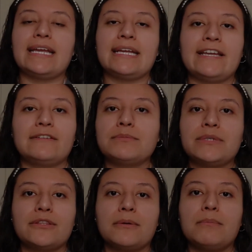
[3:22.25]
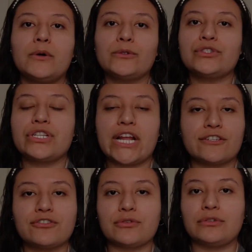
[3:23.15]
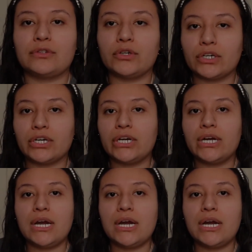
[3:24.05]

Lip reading: gives me the most natural look.